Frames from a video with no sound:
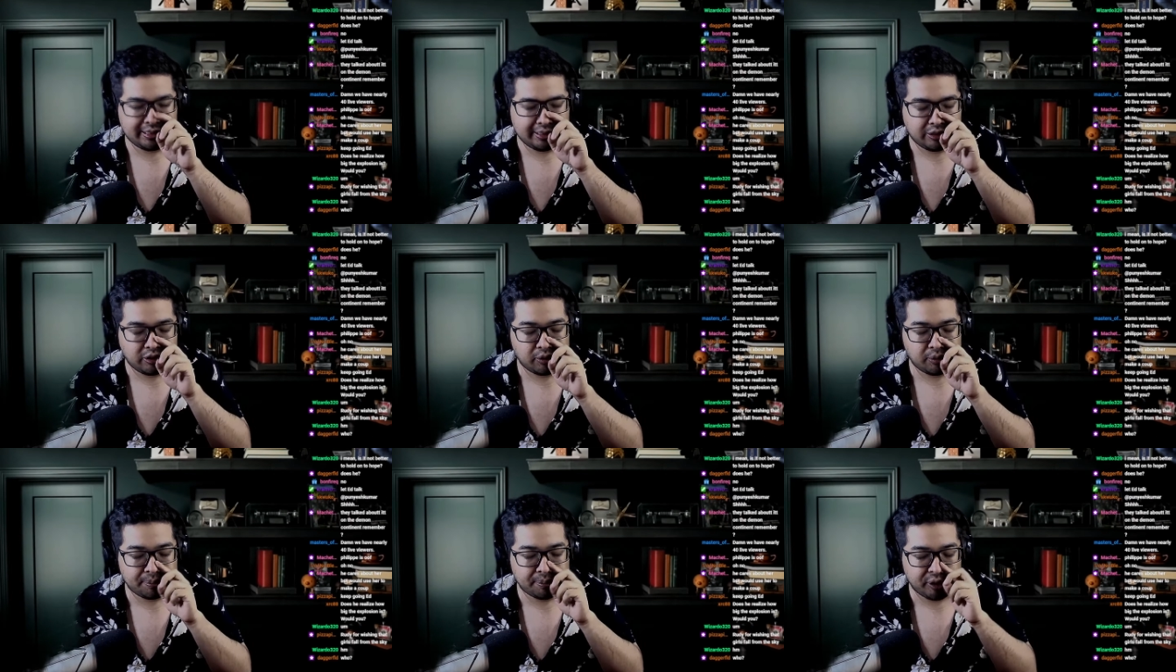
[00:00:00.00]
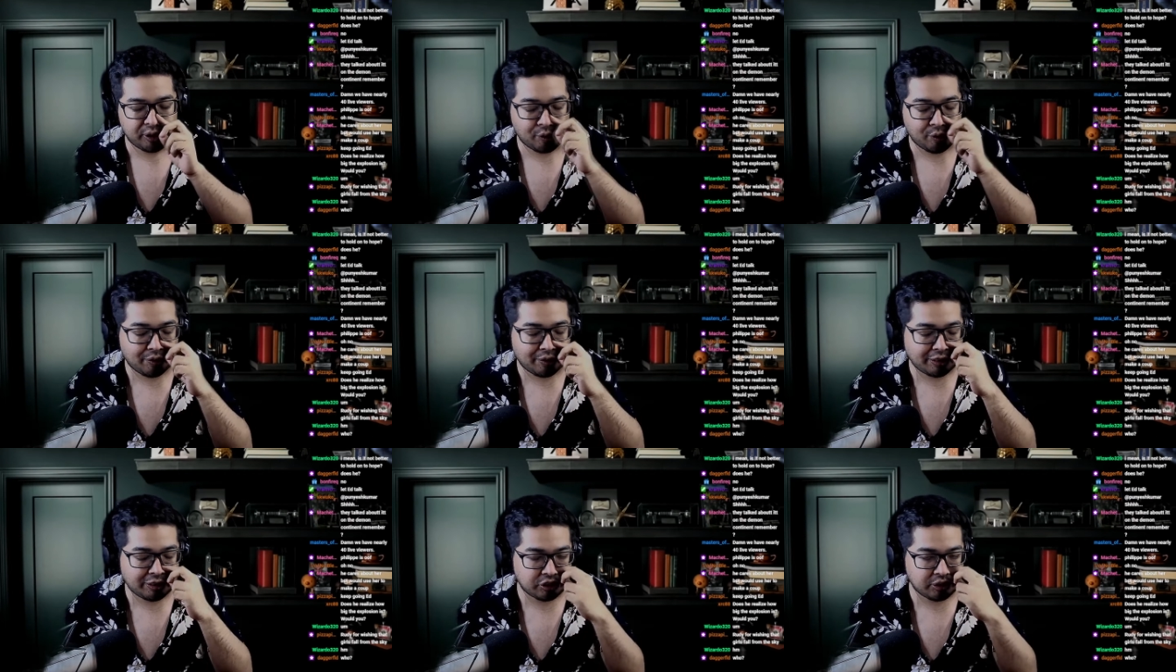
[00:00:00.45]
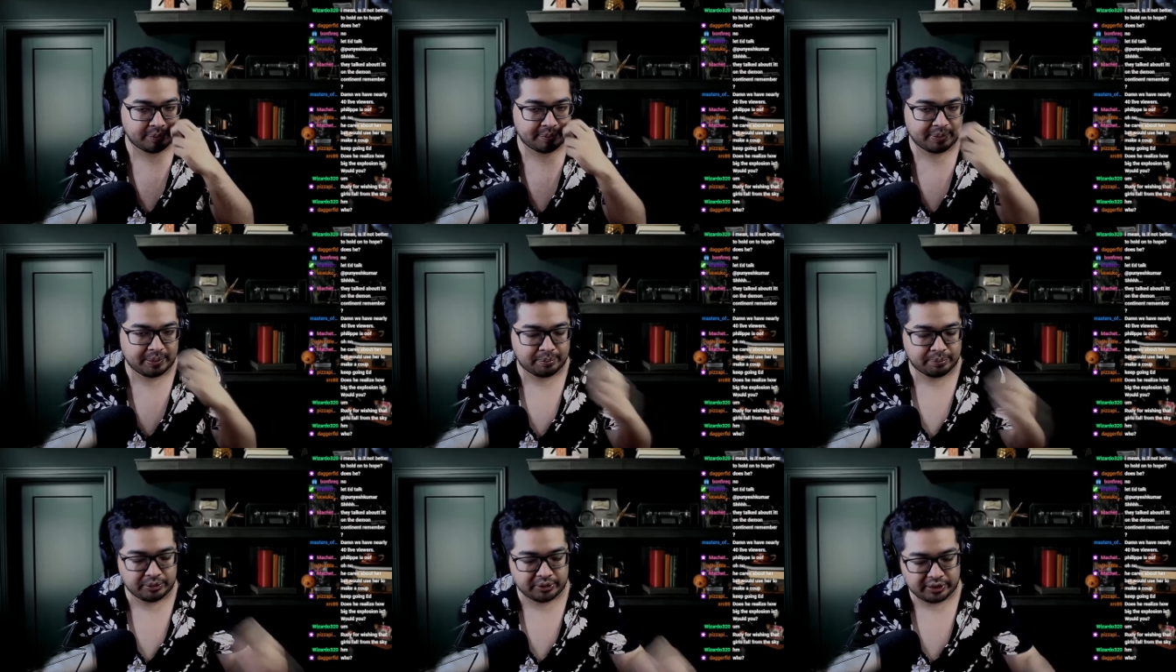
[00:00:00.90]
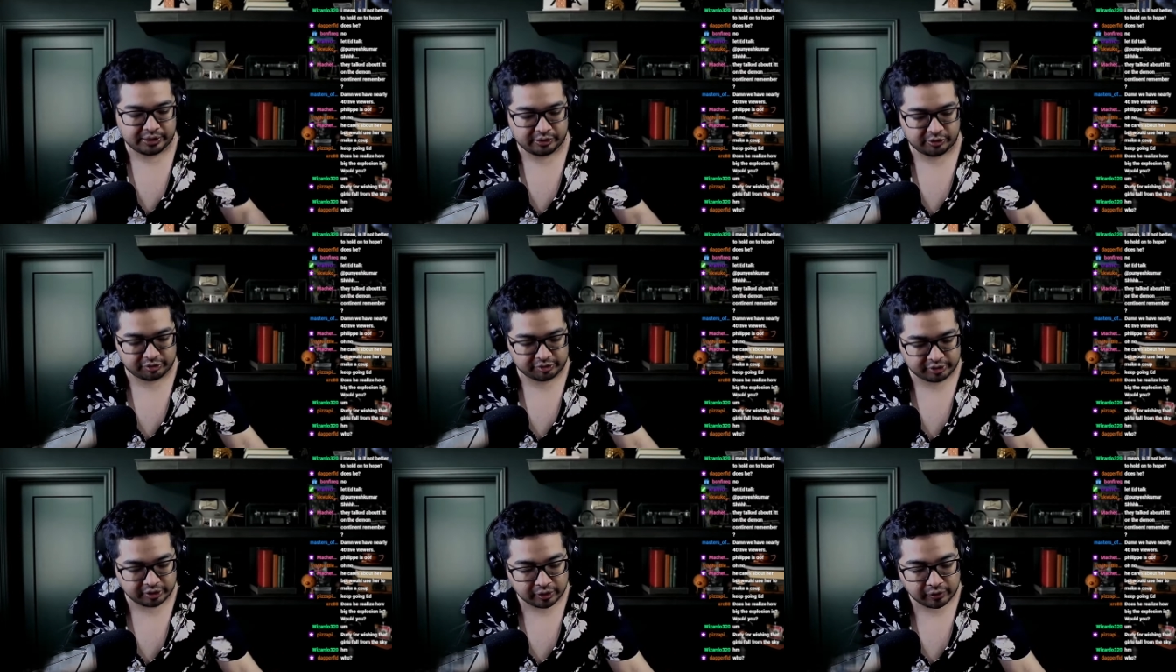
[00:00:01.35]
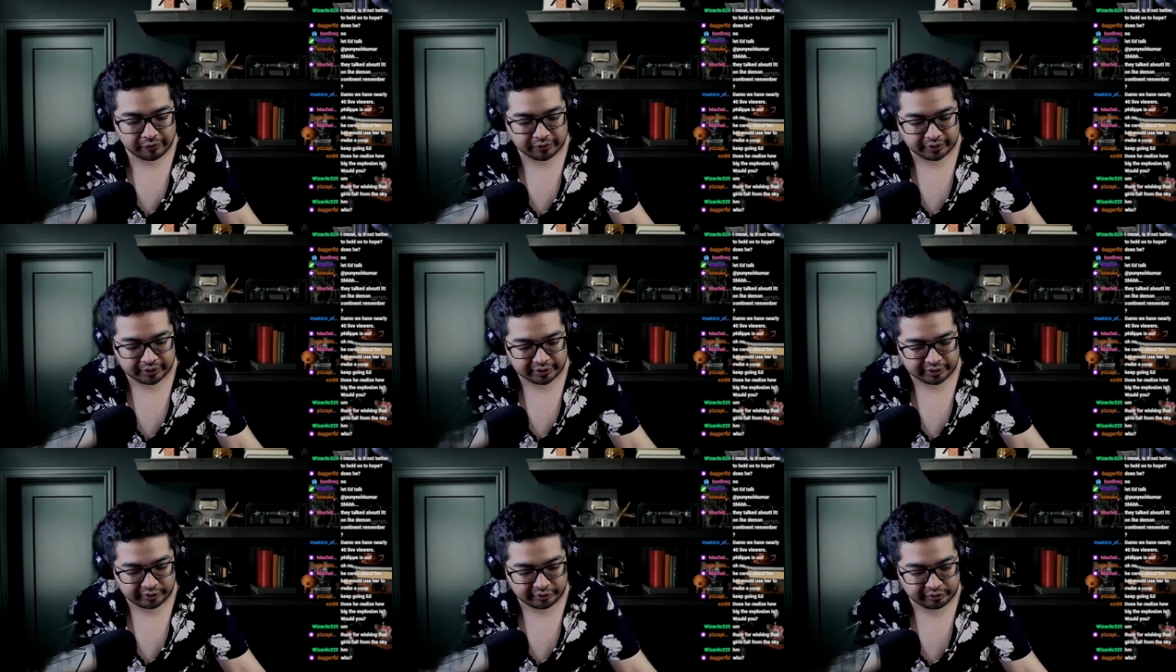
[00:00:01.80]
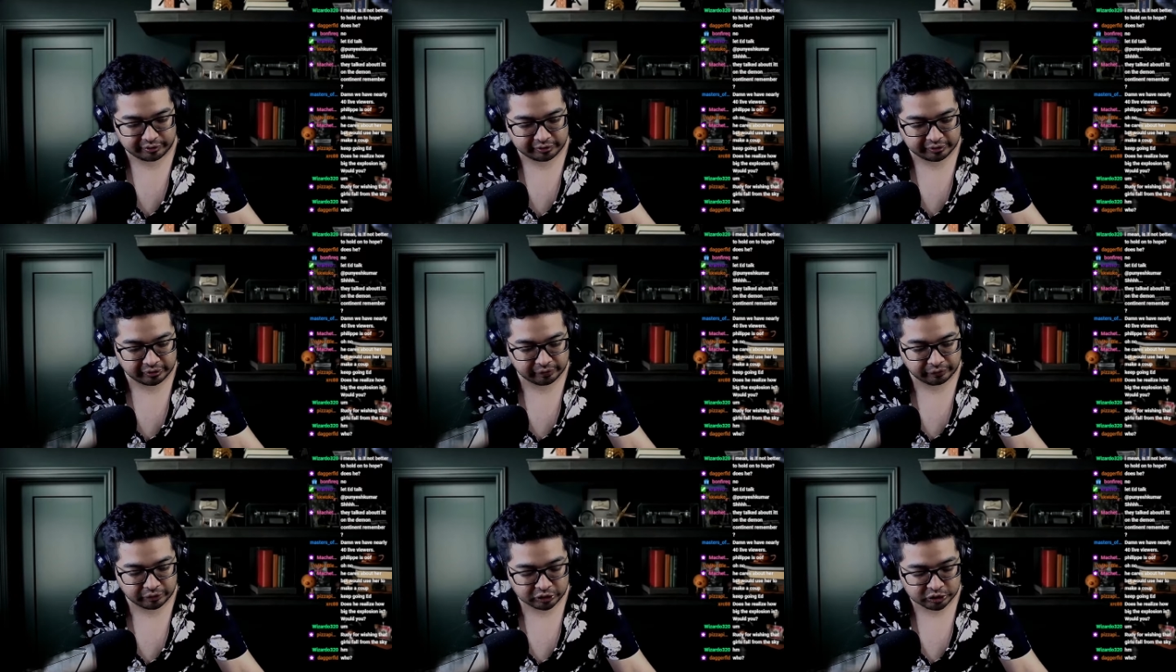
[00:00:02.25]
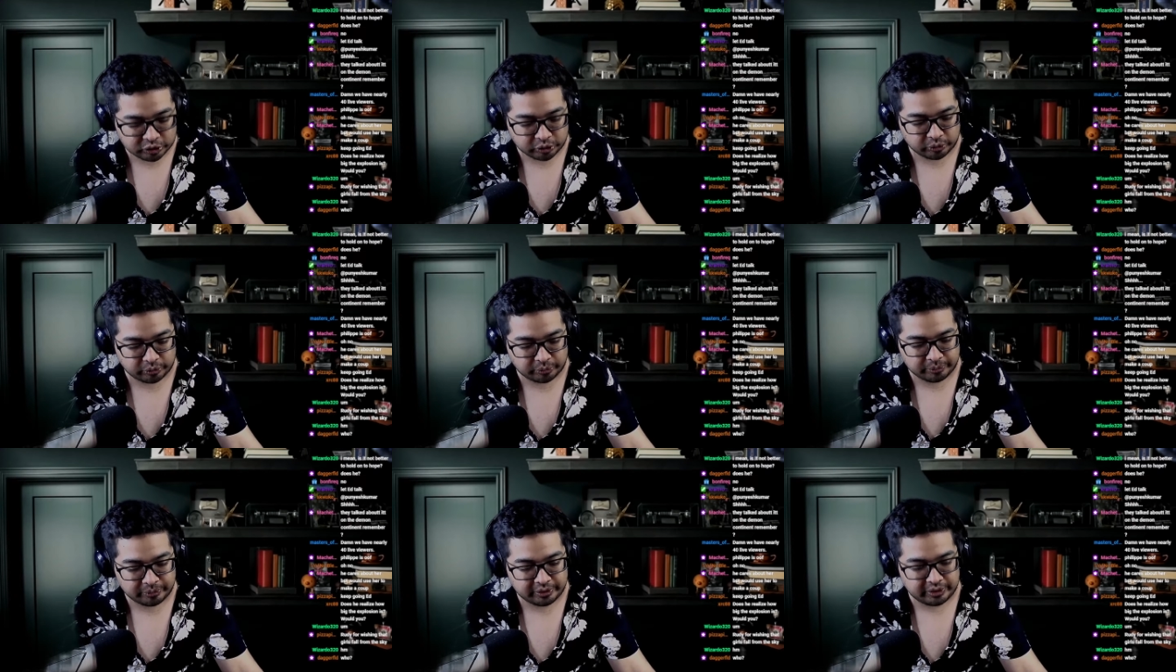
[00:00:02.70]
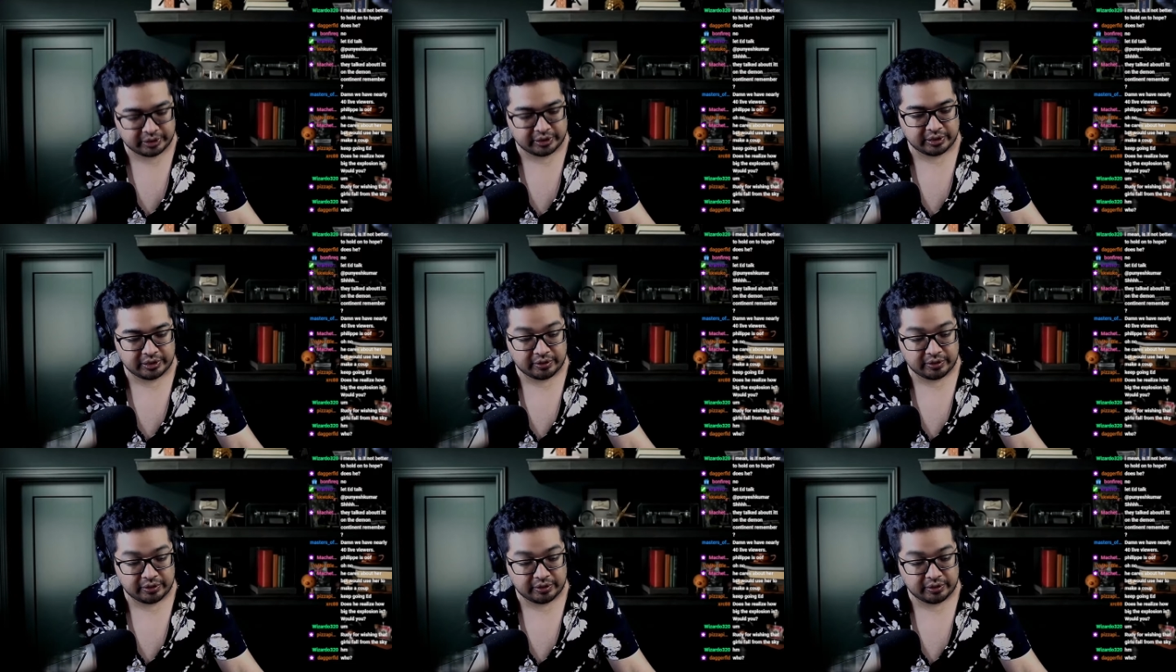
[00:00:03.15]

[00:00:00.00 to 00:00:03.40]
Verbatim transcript: your priority should be putting yourself and getting yourself home